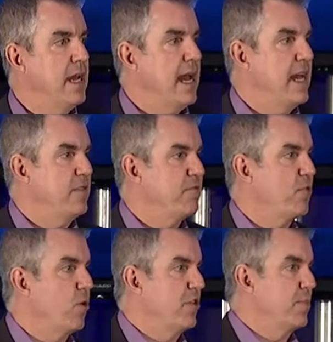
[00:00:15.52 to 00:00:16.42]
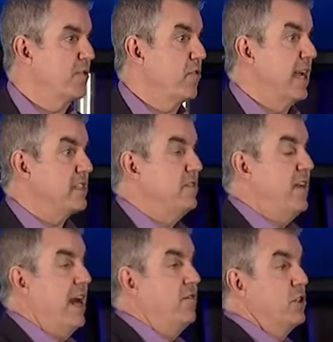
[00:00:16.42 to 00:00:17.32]
and for the progressive
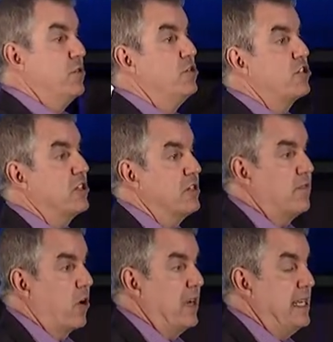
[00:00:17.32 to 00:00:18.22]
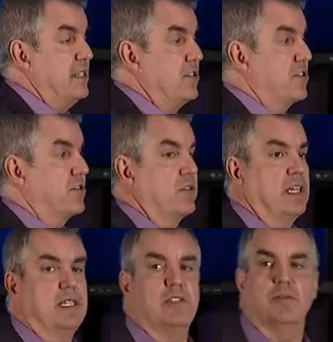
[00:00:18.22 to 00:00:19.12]
evolution of our
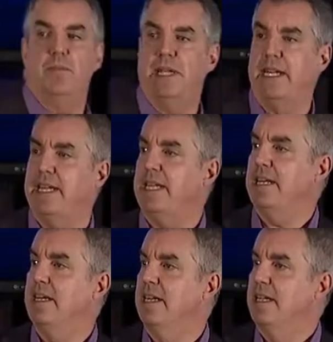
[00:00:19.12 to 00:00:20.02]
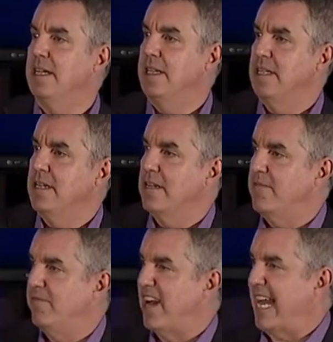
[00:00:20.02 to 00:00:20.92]
industry to be
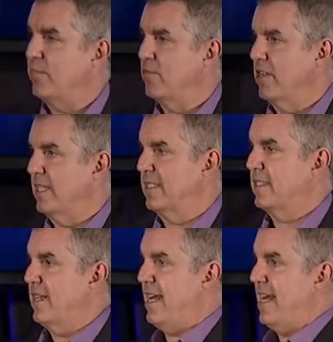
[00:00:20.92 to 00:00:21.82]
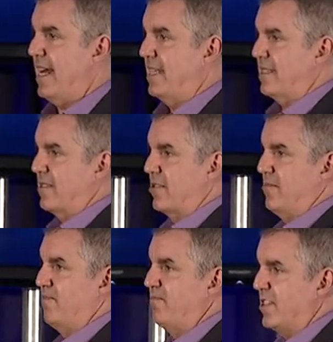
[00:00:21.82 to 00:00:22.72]
vibrant and
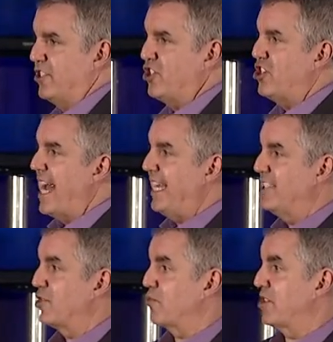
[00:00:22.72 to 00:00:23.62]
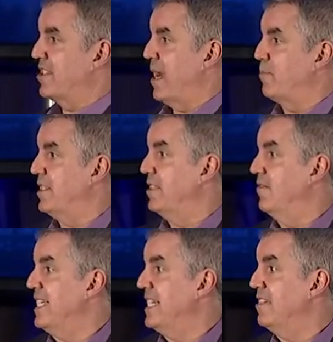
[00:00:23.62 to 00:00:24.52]
change receptive
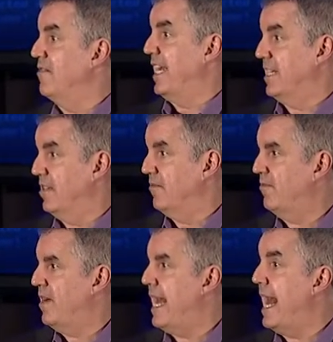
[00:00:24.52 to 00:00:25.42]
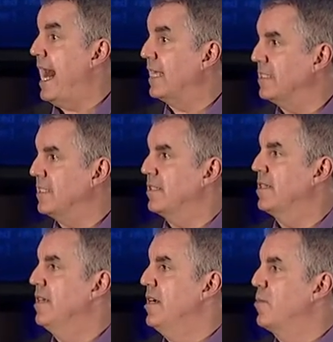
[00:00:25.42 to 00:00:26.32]
and innovative and
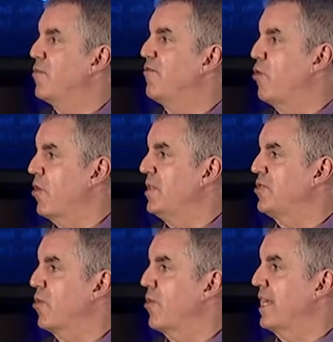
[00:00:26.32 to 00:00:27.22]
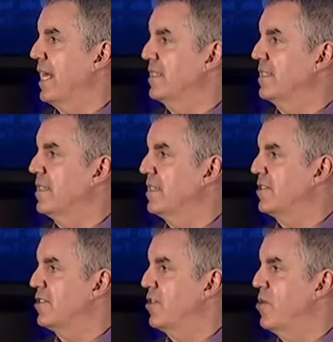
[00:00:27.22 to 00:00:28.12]
performance oriented.
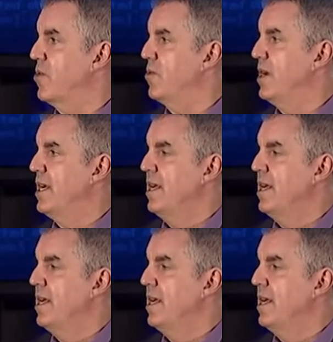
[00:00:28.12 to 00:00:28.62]
And so